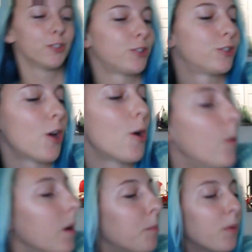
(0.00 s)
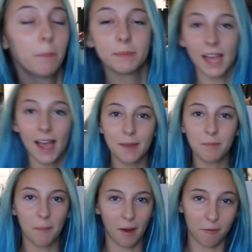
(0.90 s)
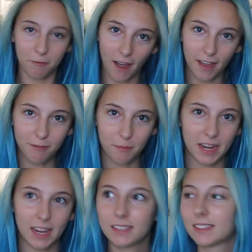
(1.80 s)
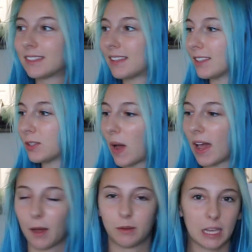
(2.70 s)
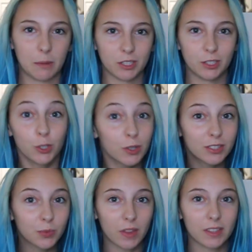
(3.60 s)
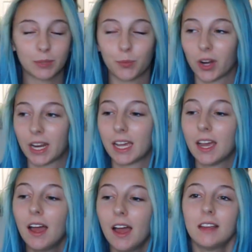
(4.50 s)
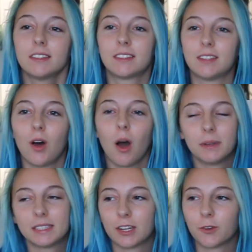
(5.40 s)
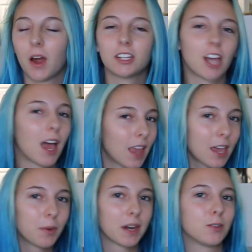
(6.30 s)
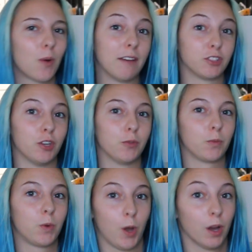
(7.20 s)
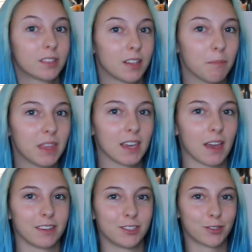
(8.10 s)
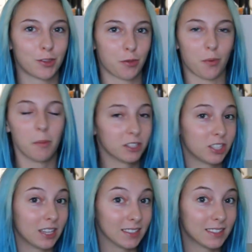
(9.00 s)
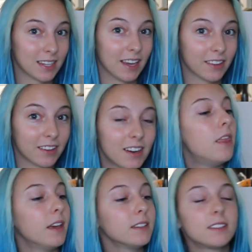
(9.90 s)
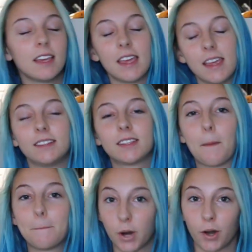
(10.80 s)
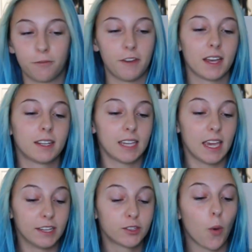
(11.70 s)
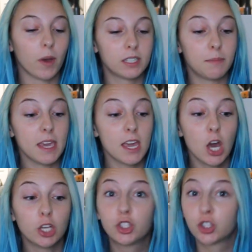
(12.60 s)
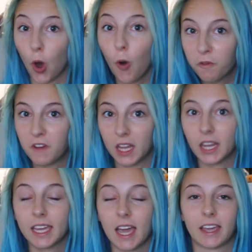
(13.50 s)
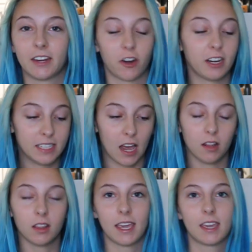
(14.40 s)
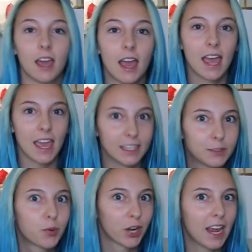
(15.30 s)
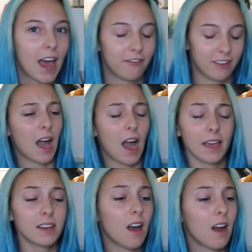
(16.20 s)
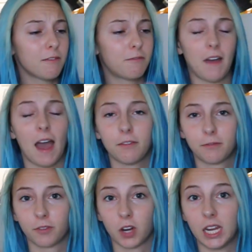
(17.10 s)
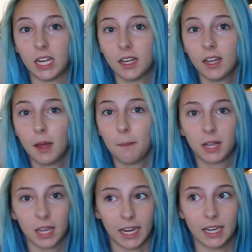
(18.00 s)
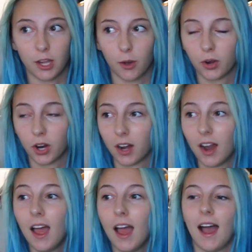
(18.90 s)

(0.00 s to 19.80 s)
So prep time, about 5 minutes. That's why I was able to do this one this morning. Still always in a rush. I like when I don't have to cook something. I can just throw a bunch of things together. This is perfect. It is going to be so filling. I can already tell, like, it's pretty heavy. I got fat-free plain yogurt.